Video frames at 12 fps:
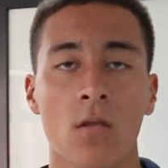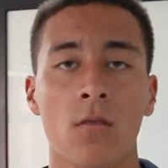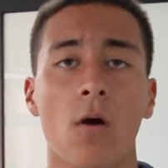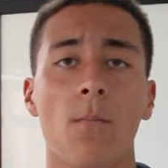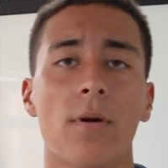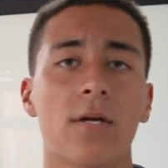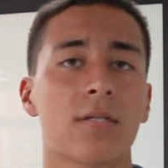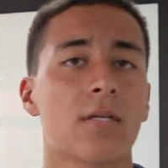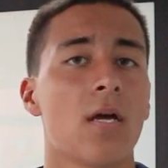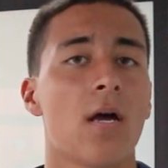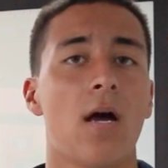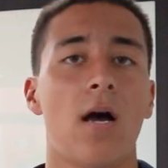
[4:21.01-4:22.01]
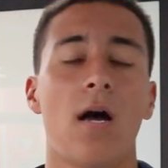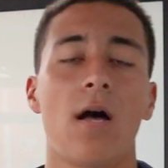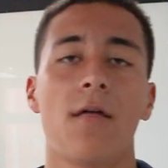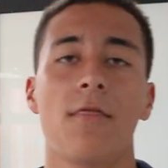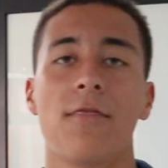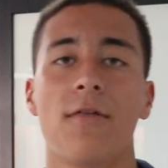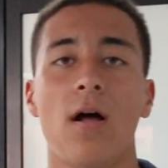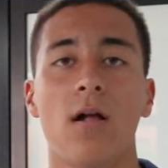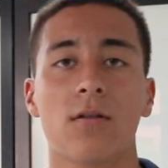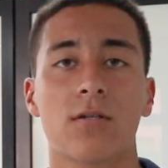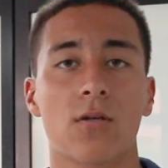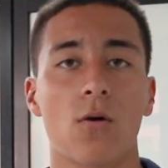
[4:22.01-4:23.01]
numbers, and
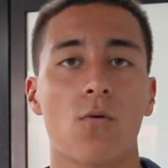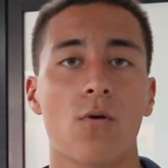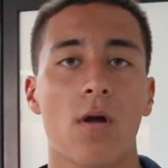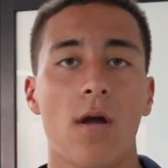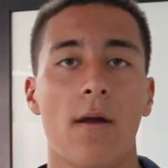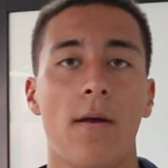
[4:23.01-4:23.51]
also